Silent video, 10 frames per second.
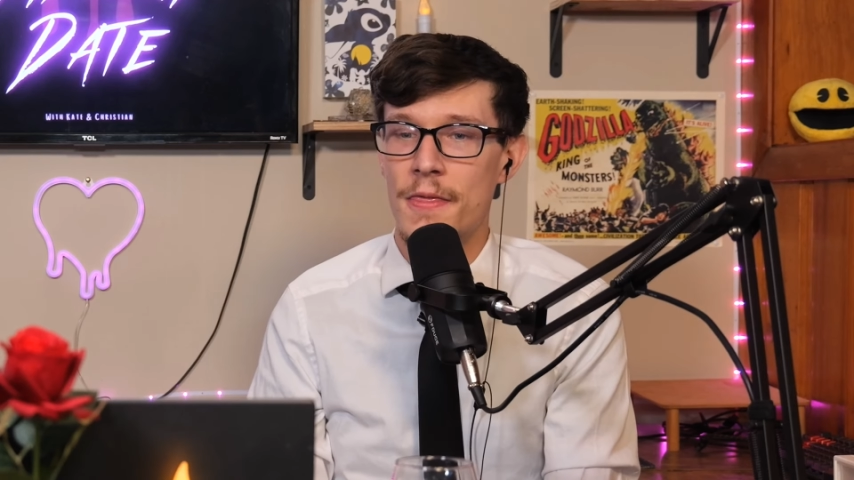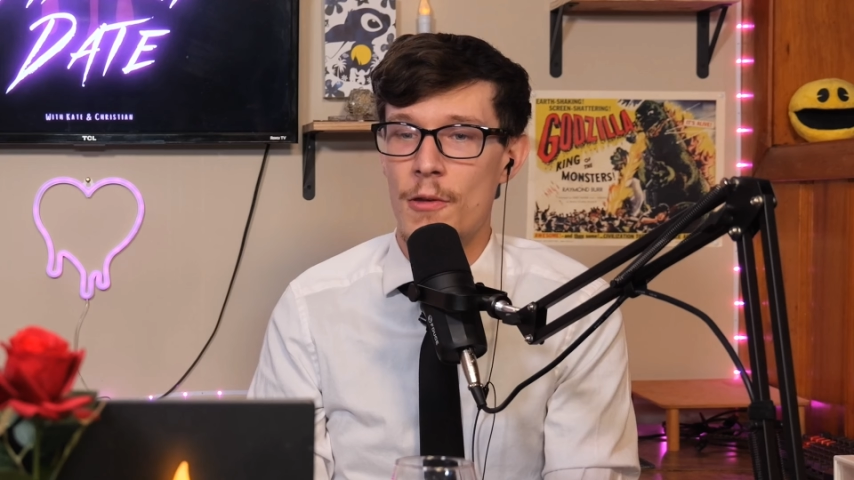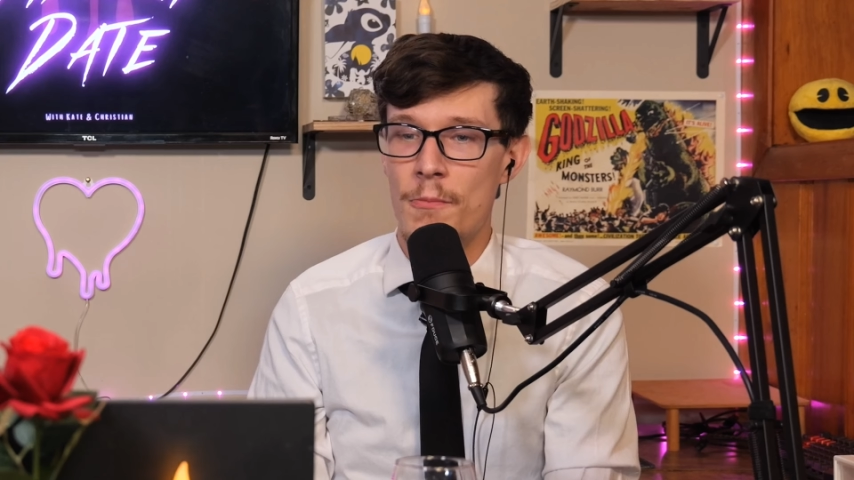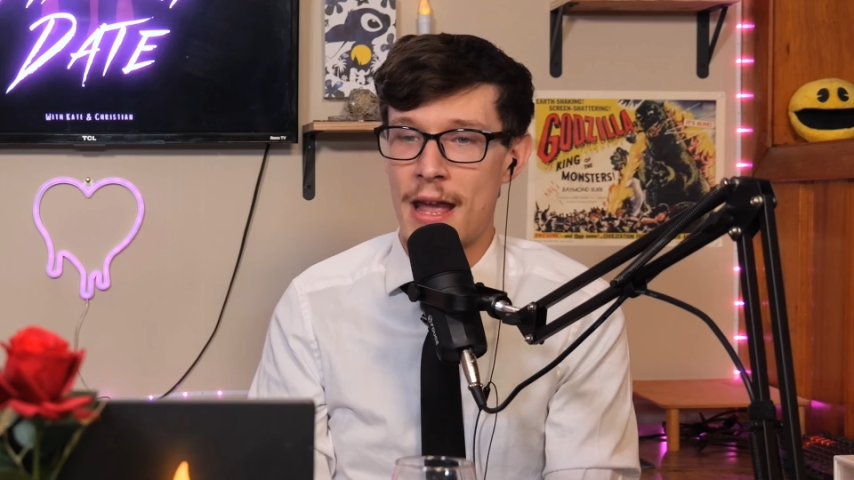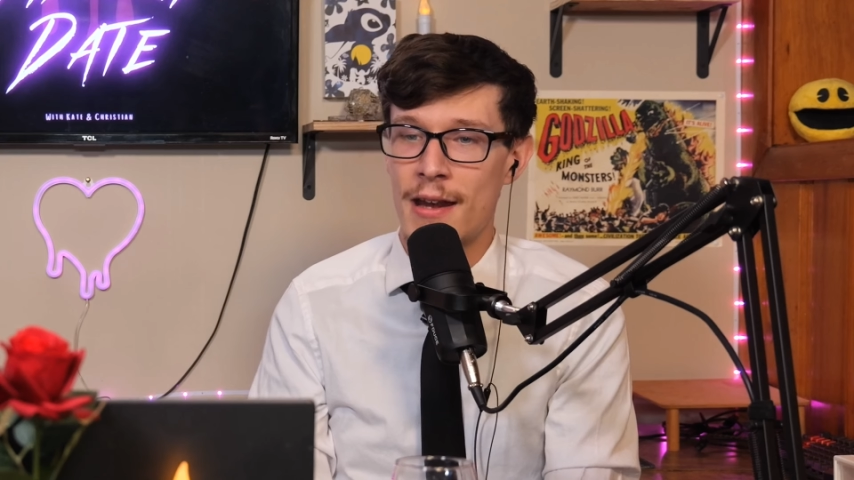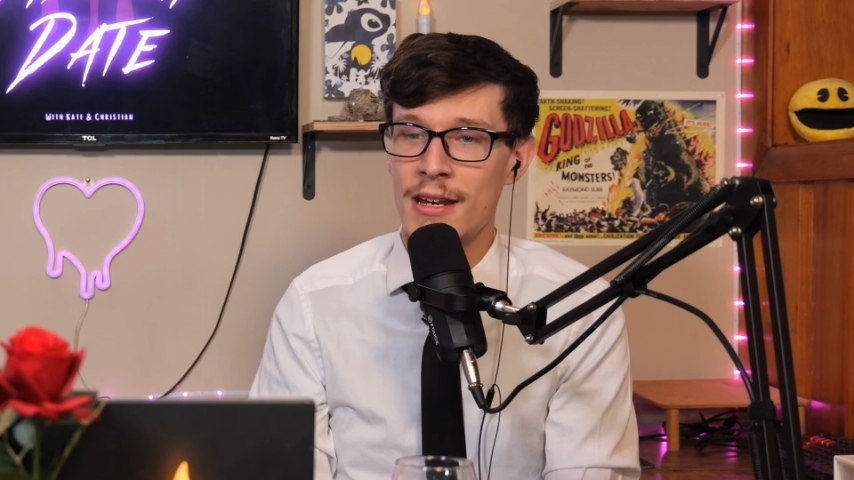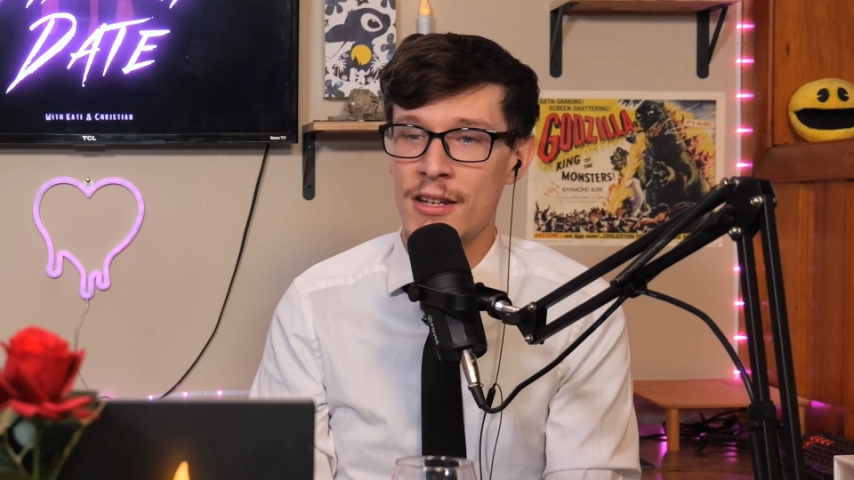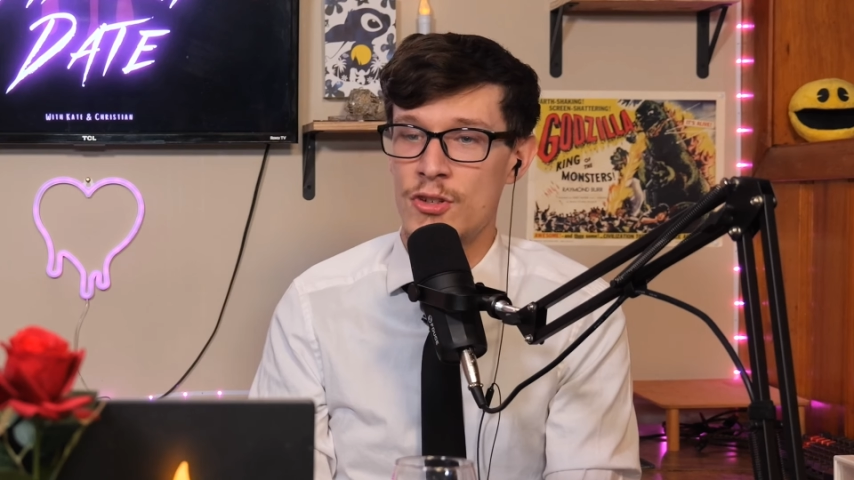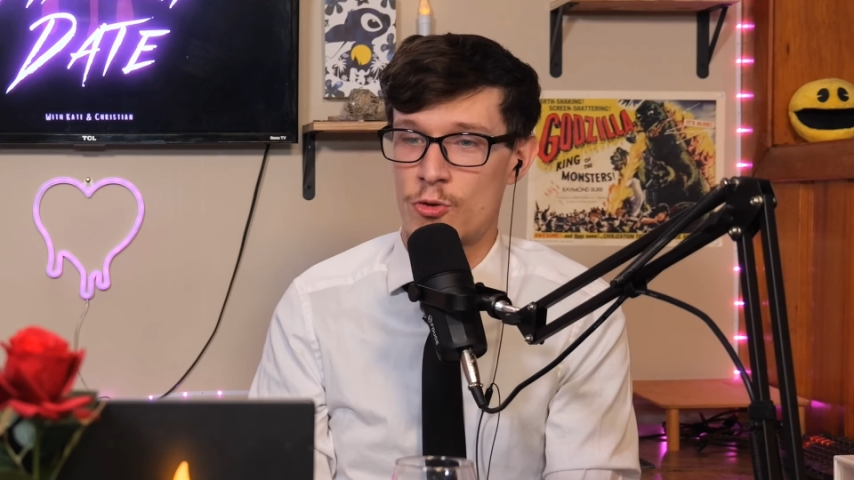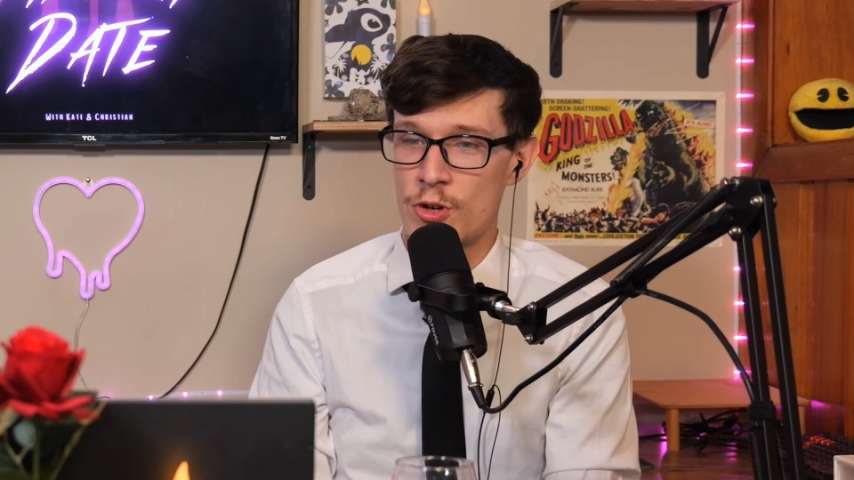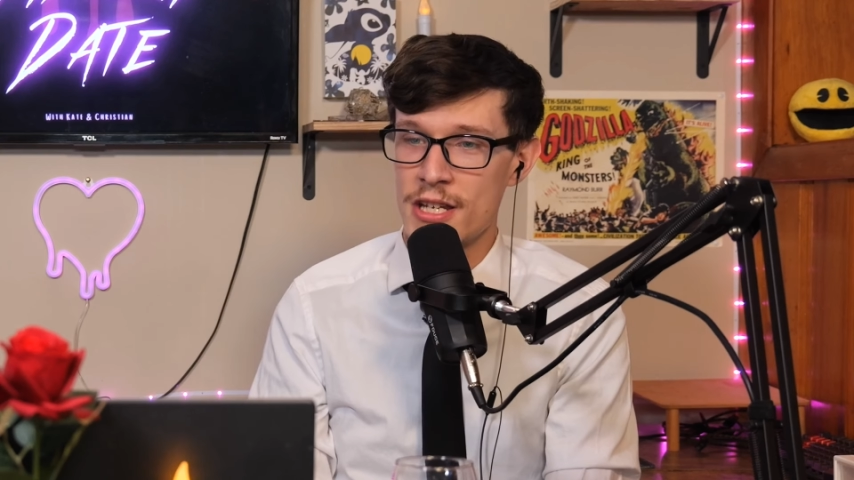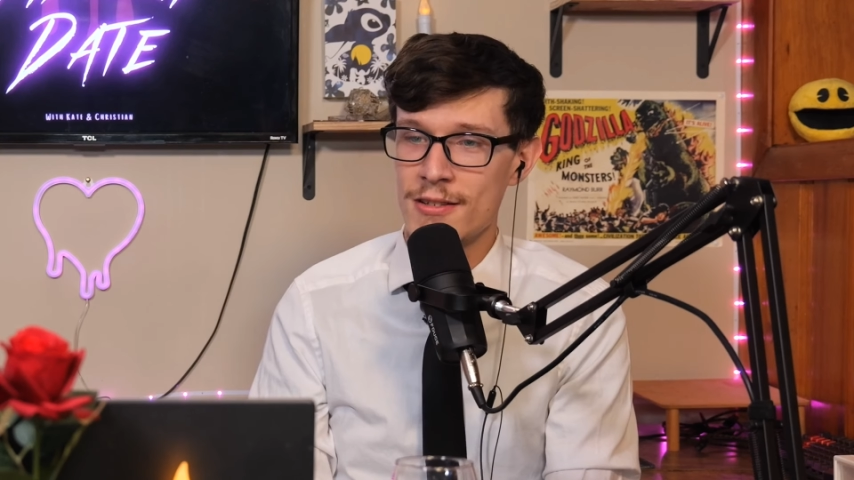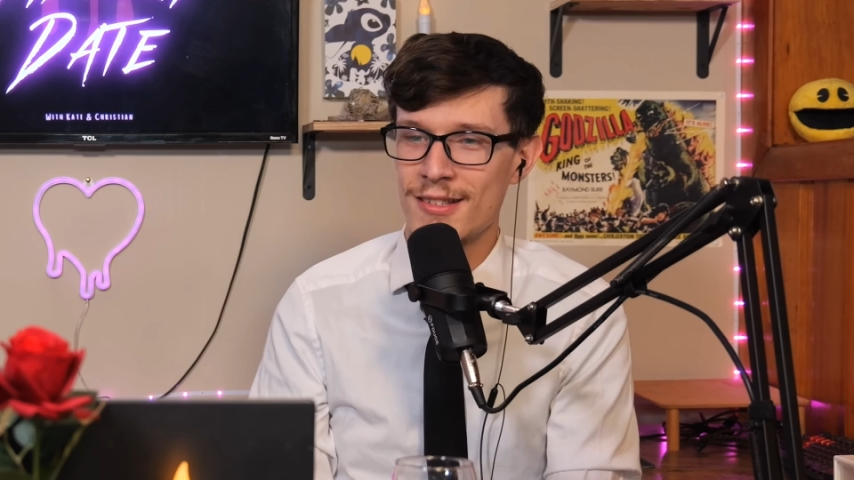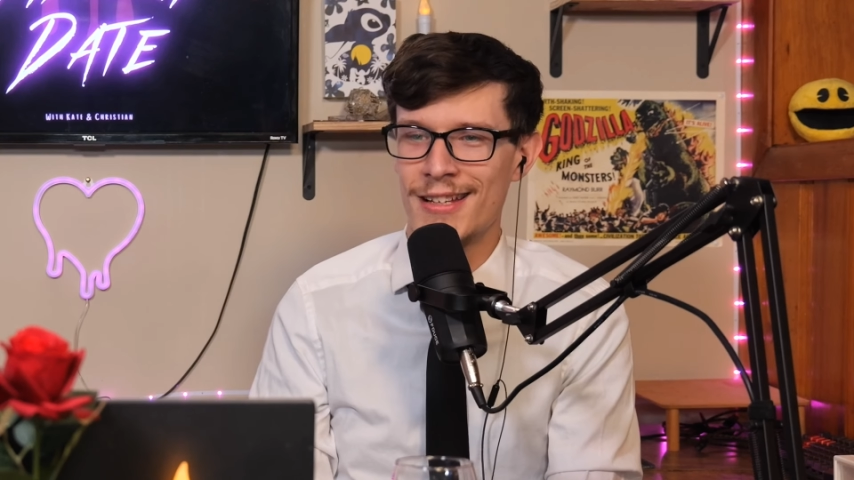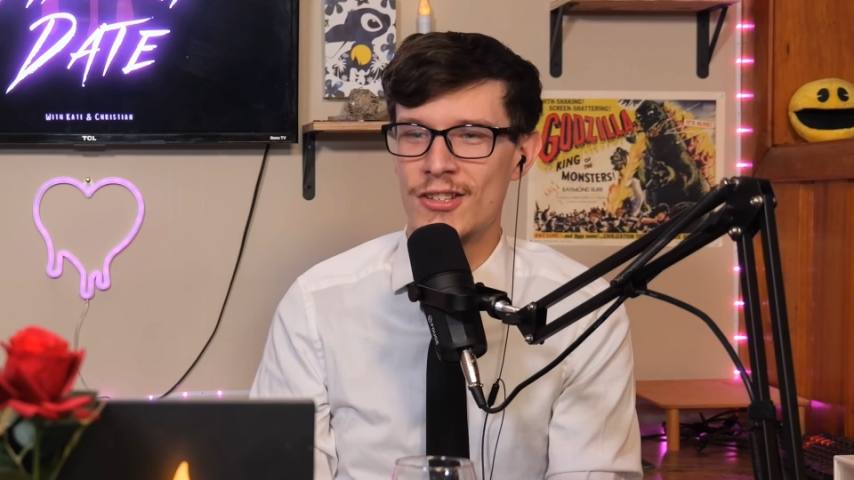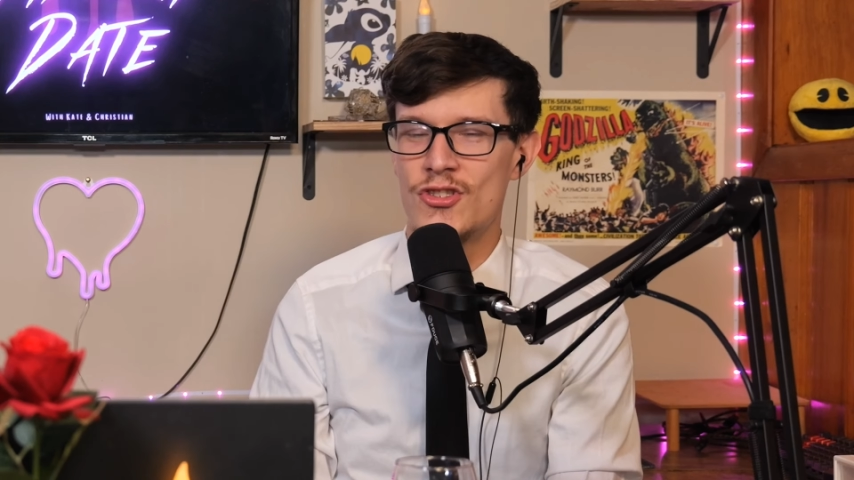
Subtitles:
the man-eating tree is